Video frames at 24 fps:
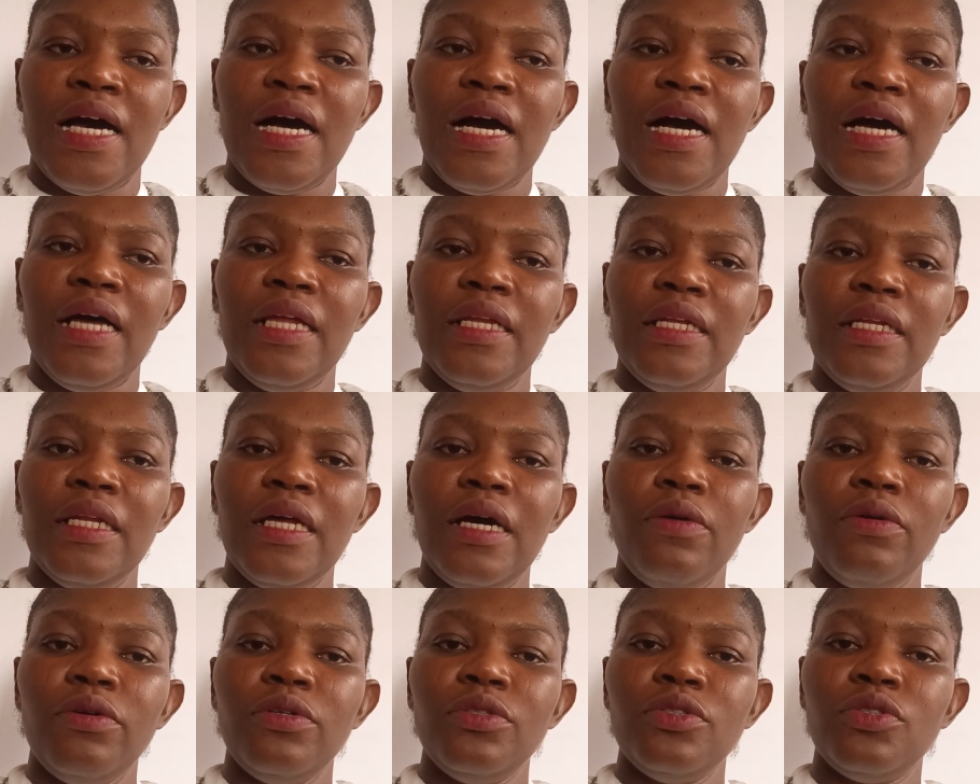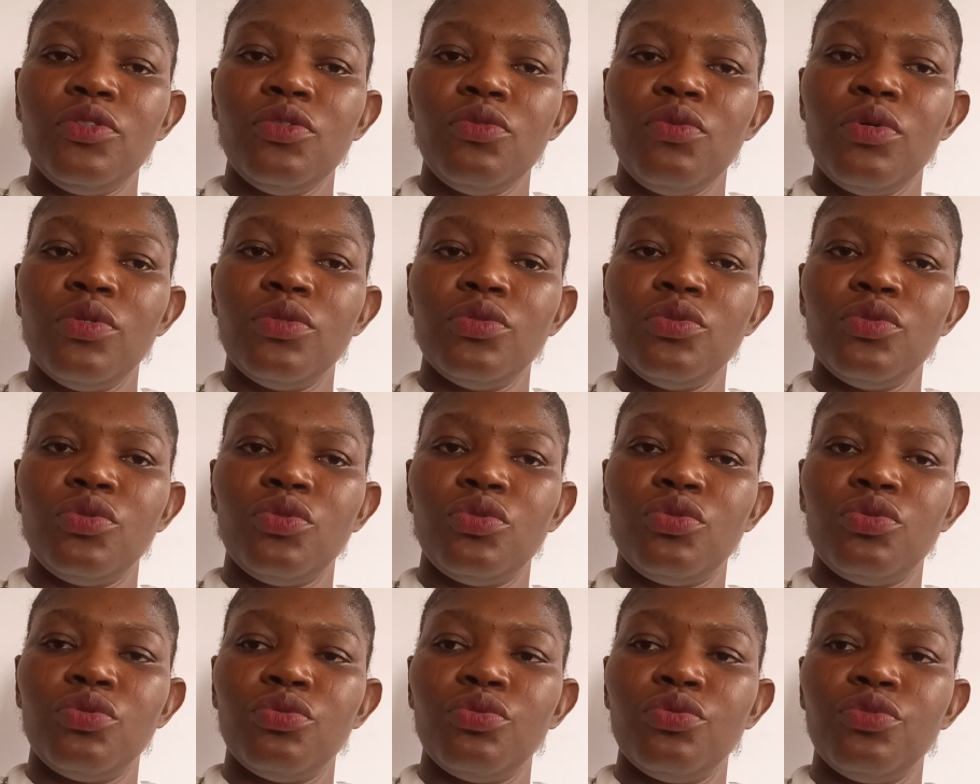And I also want
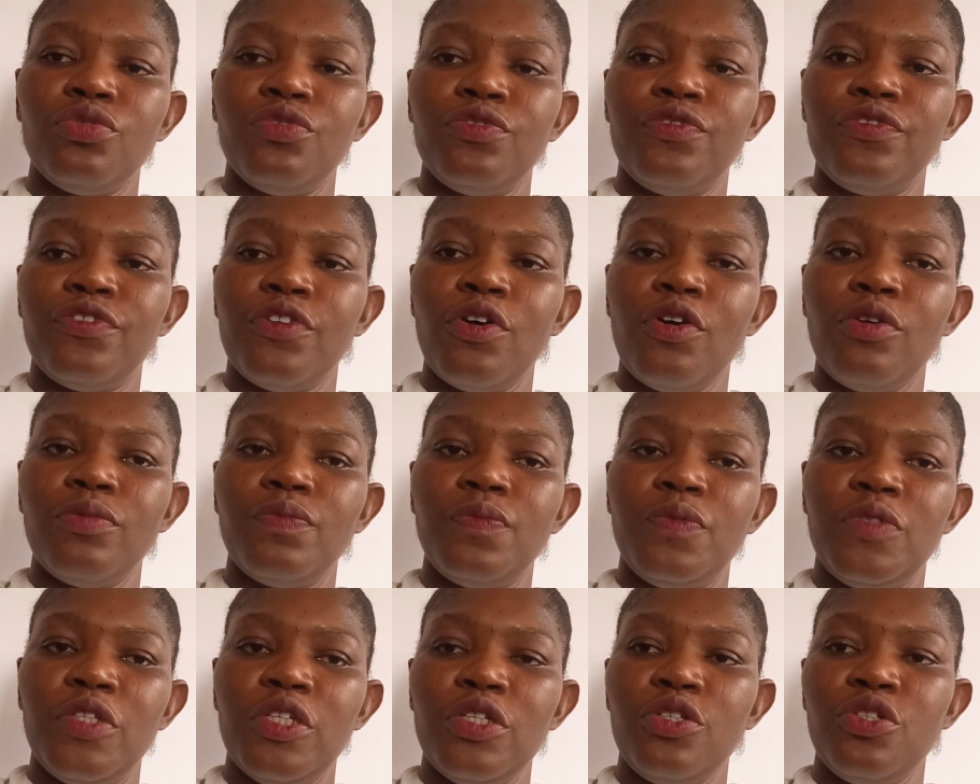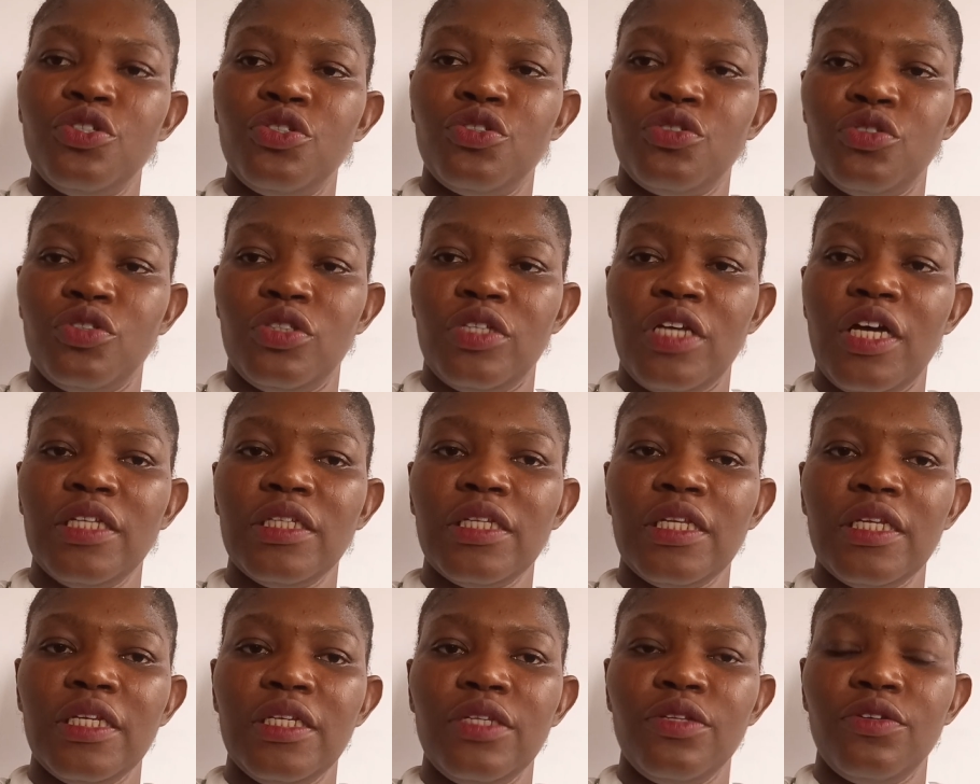to, for objection,
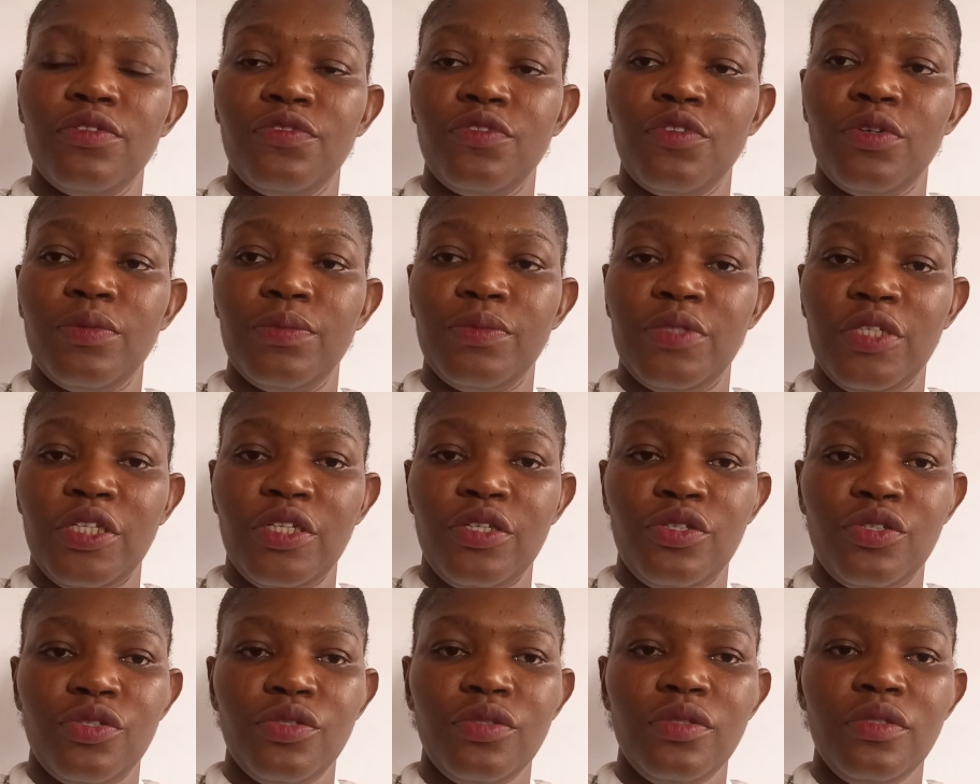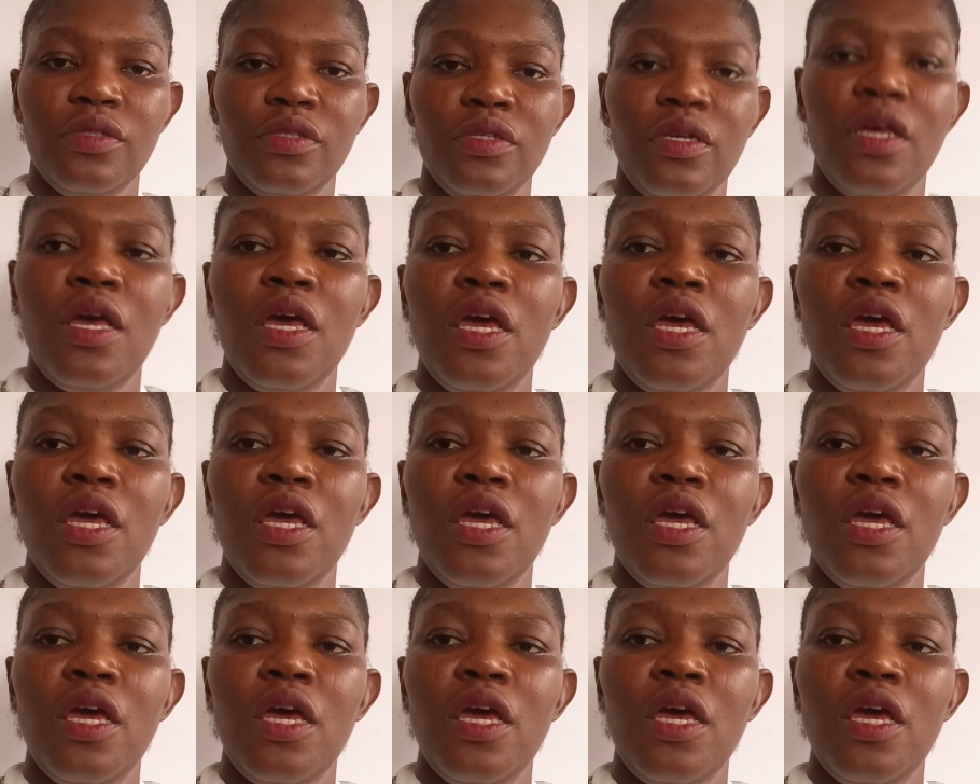handling of objection.